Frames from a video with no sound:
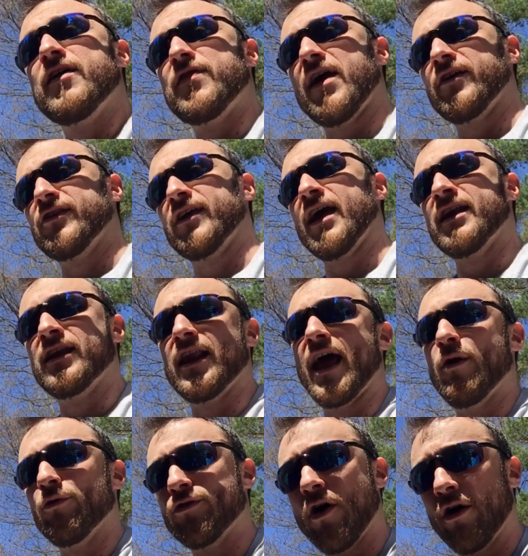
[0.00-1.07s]
thanks again, and I
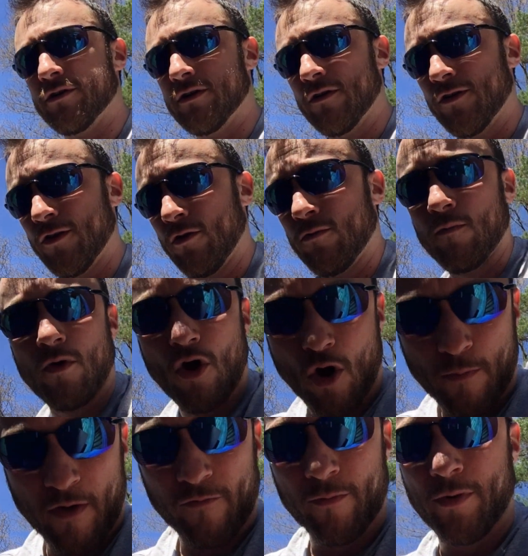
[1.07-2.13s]
will talk to you soon. Hope
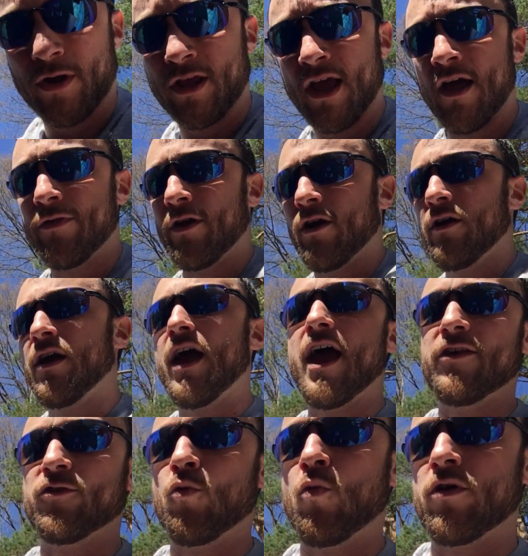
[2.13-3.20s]
everybody out there
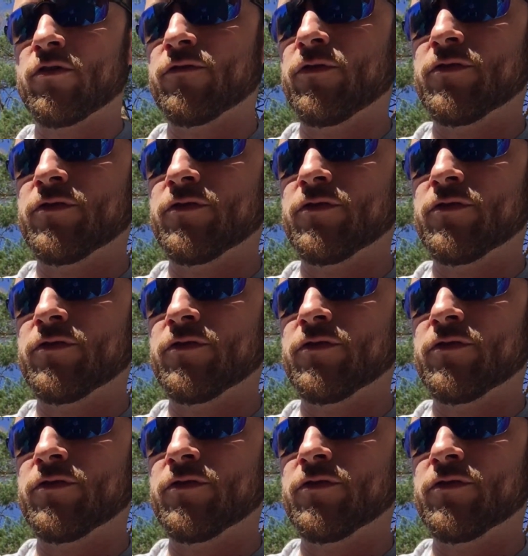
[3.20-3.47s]
has a wonderful